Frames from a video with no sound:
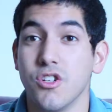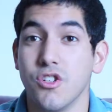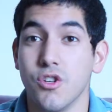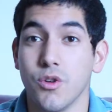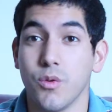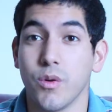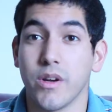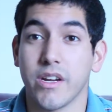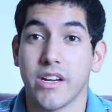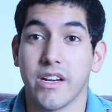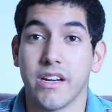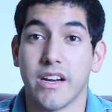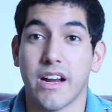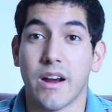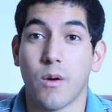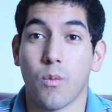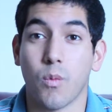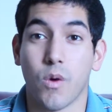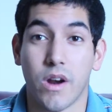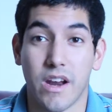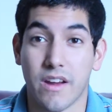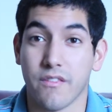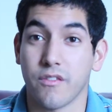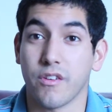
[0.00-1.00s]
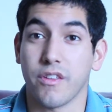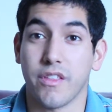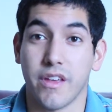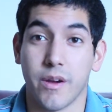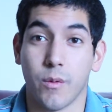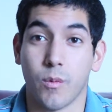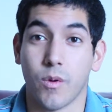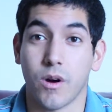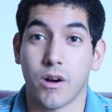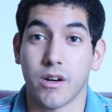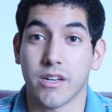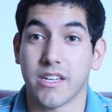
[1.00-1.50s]
doing whatever they
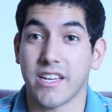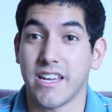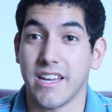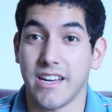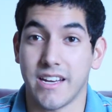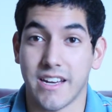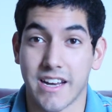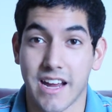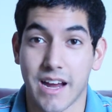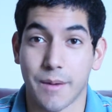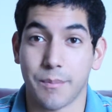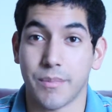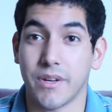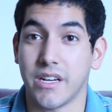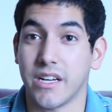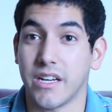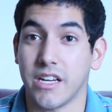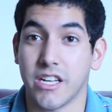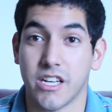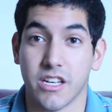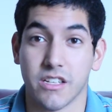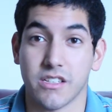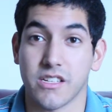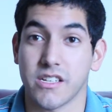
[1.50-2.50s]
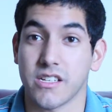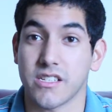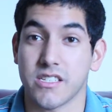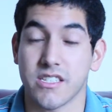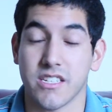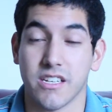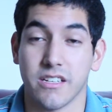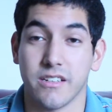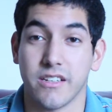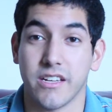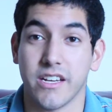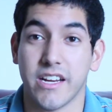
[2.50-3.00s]
want, kidnapping, killing,
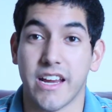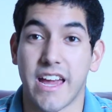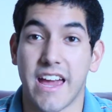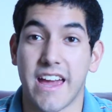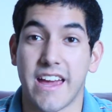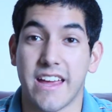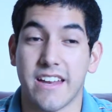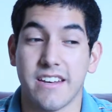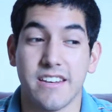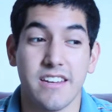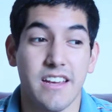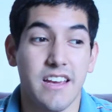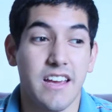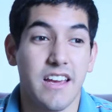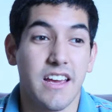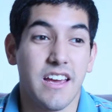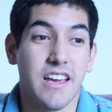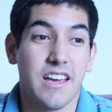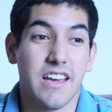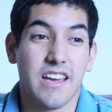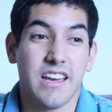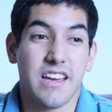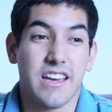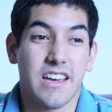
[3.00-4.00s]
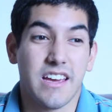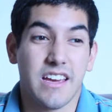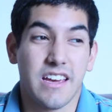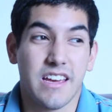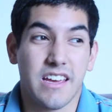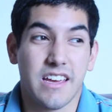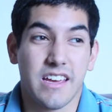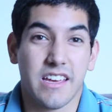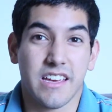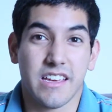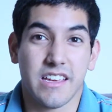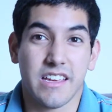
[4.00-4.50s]
stealing, and
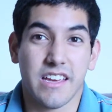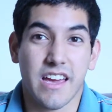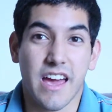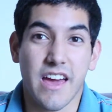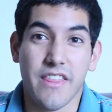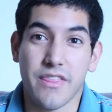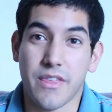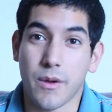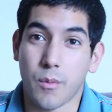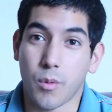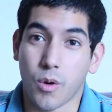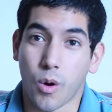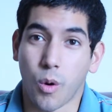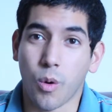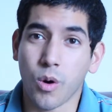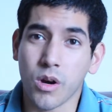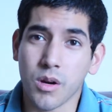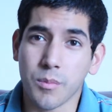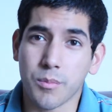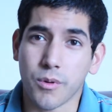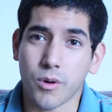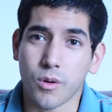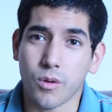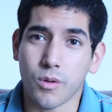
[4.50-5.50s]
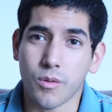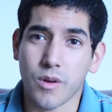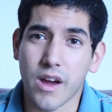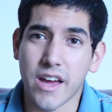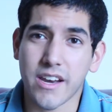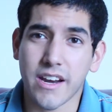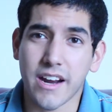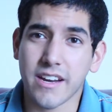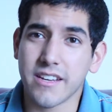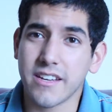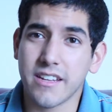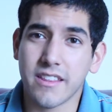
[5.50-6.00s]
they were horrible.
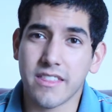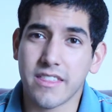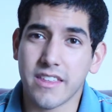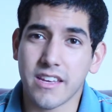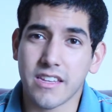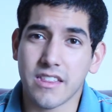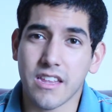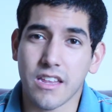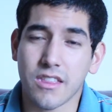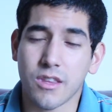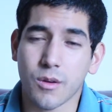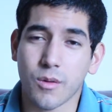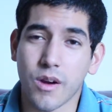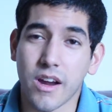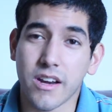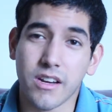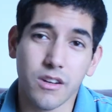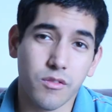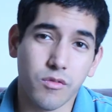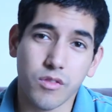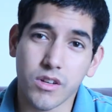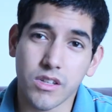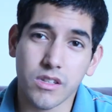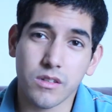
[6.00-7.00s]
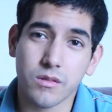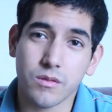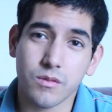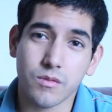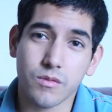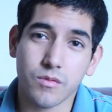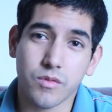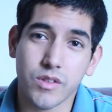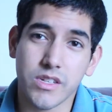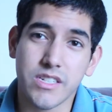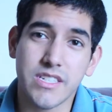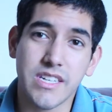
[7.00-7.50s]
And I didn't think that there were any real
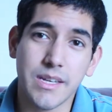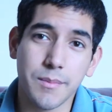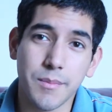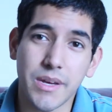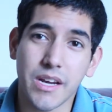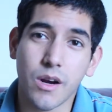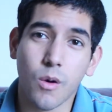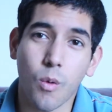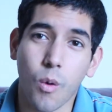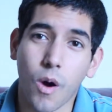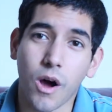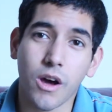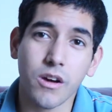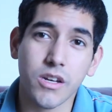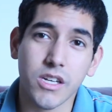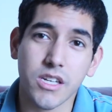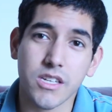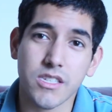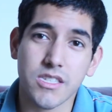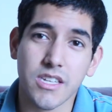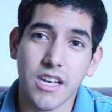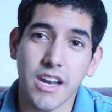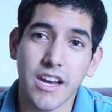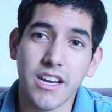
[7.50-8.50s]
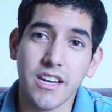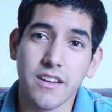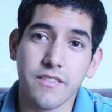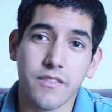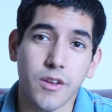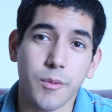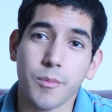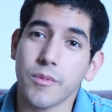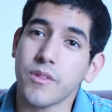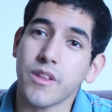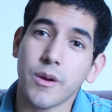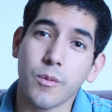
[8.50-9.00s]
redeeming qualities in any of
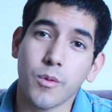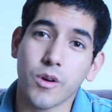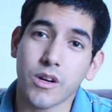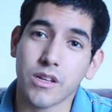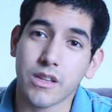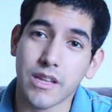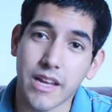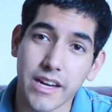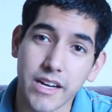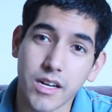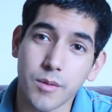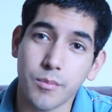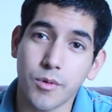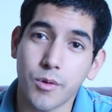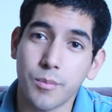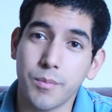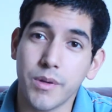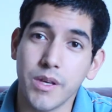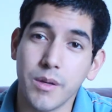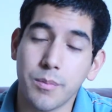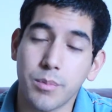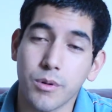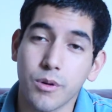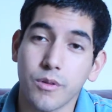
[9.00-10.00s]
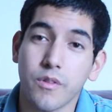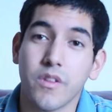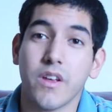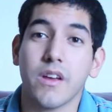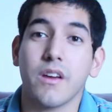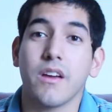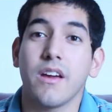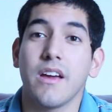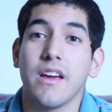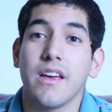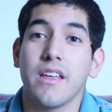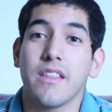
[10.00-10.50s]
them, and they weren't likable people.
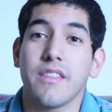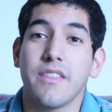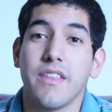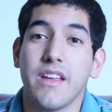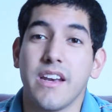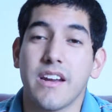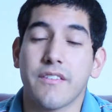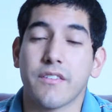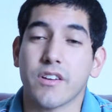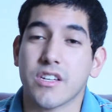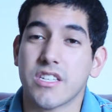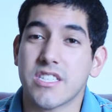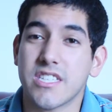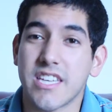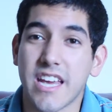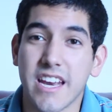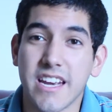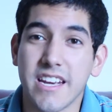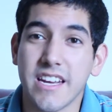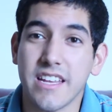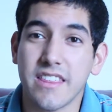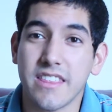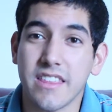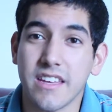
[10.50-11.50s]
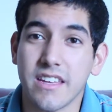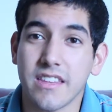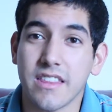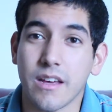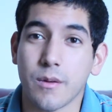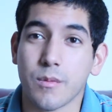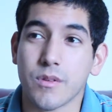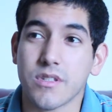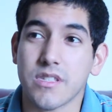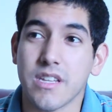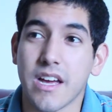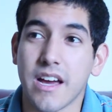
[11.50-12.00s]
They never said anything
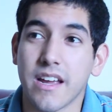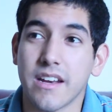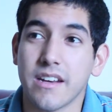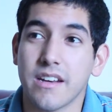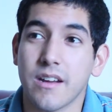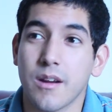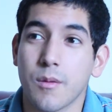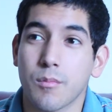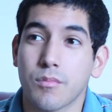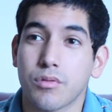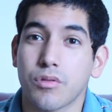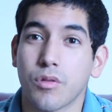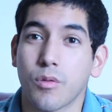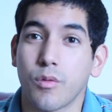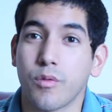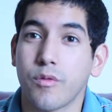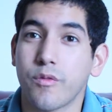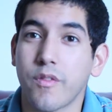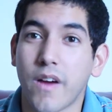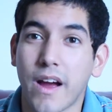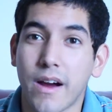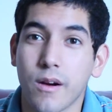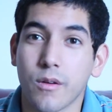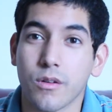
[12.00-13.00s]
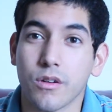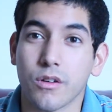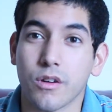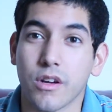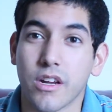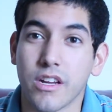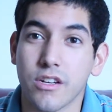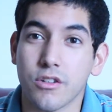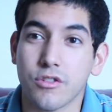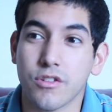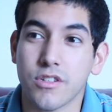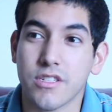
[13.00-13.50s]
that was that profound or
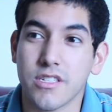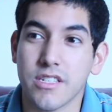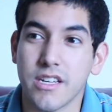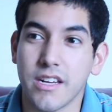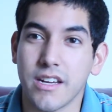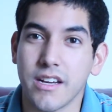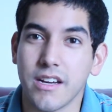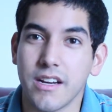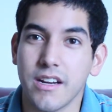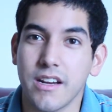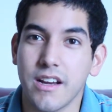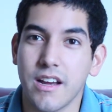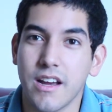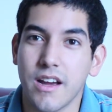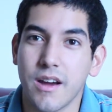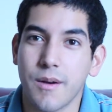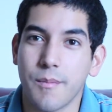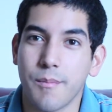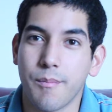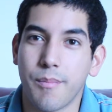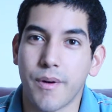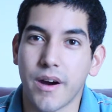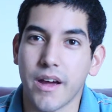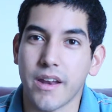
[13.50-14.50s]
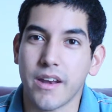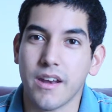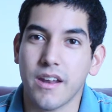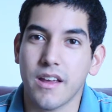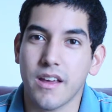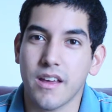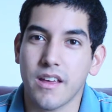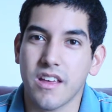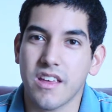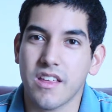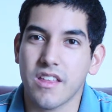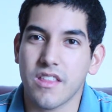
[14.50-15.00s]
interesting, but